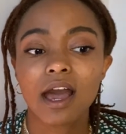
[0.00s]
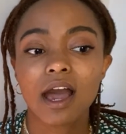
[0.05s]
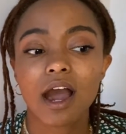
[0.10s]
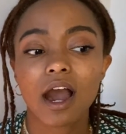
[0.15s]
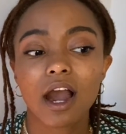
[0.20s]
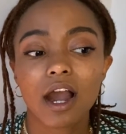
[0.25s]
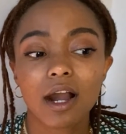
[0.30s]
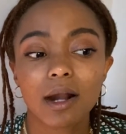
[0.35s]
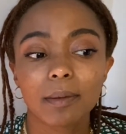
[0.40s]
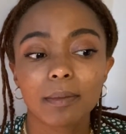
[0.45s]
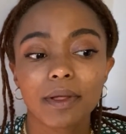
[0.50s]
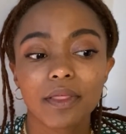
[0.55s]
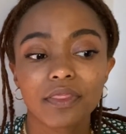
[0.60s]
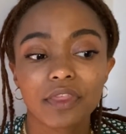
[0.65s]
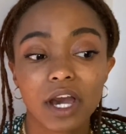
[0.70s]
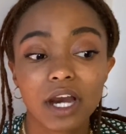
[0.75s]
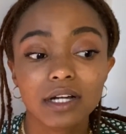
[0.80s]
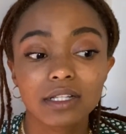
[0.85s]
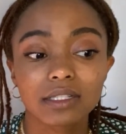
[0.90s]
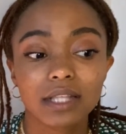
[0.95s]

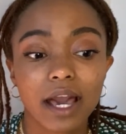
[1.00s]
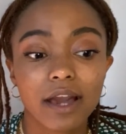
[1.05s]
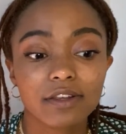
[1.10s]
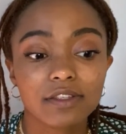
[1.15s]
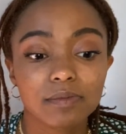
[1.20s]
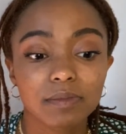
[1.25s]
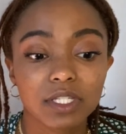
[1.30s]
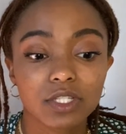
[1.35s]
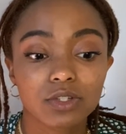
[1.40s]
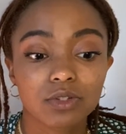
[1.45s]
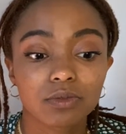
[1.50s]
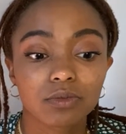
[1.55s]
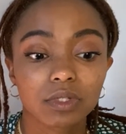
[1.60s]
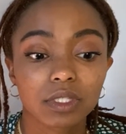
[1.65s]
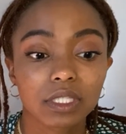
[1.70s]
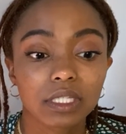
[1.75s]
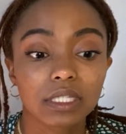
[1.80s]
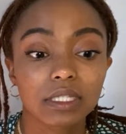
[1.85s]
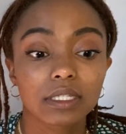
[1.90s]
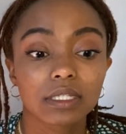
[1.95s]
that allows me to
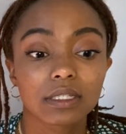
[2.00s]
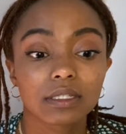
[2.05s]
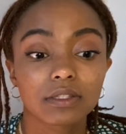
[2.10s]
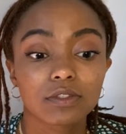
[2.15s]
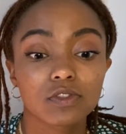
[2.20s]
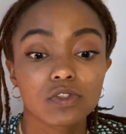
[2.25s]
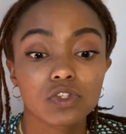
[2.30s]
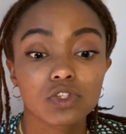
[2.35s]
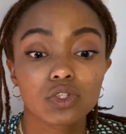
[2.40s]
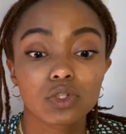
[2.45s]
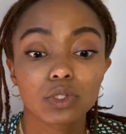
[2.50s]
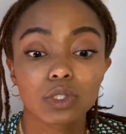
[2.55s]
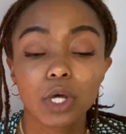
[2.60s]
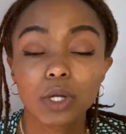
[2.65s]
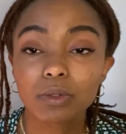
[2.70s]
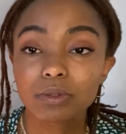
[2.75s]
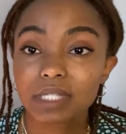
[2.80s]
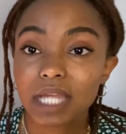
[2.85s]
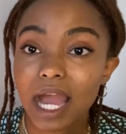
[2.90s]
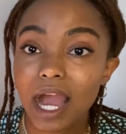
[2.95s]
really slow
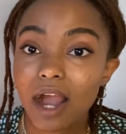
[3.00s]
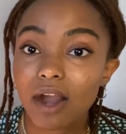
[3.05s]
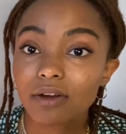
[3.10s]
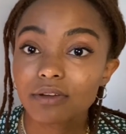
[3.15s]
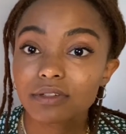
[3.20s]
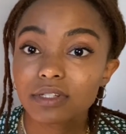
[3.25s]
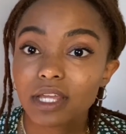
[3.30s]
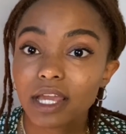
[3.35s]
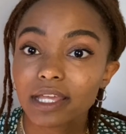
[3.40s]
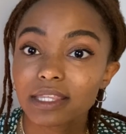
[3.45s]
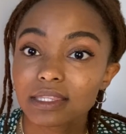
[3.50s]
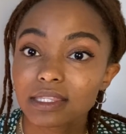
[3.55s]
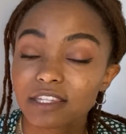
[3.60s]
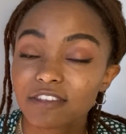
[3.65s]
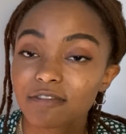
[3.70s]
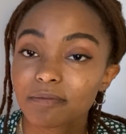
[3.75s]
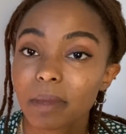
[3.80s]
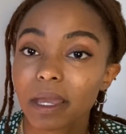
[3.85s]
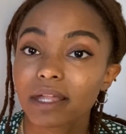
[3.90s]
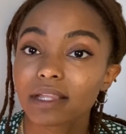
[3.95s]
down and
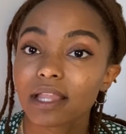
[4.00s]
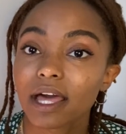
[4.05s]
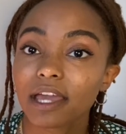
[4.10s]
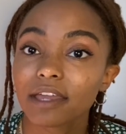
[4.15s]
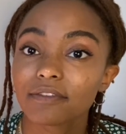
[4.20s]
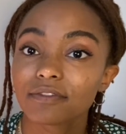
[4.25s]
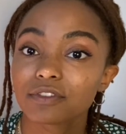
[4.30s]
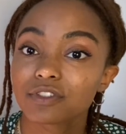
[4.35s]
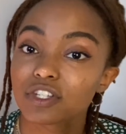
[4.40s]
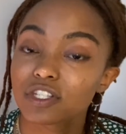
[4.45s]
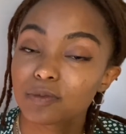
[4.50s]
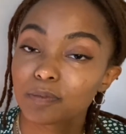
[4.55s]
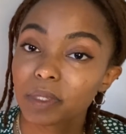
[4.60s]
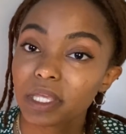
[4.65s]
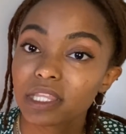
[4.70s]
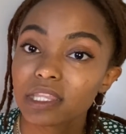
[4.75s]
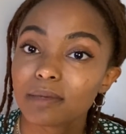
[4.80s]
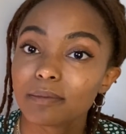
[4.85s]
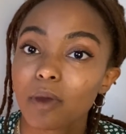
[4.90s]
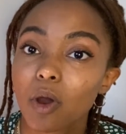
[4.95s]
live my life and just be
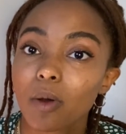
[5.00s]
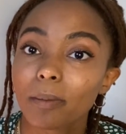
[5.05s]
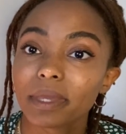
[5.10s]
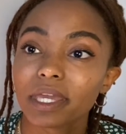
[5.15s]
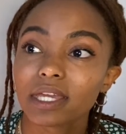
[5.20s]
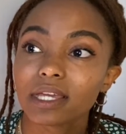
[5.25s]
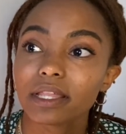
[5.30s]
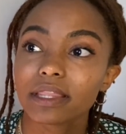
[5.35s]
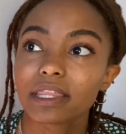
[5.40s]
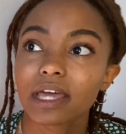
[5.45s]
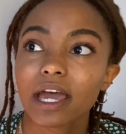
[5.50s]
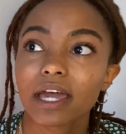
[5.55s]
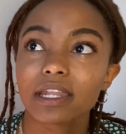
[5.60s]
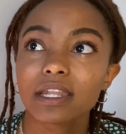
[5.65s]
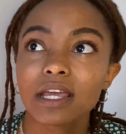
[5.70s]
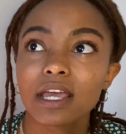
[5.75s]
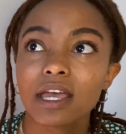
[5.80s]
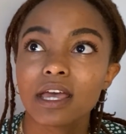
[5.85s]
in the moment, that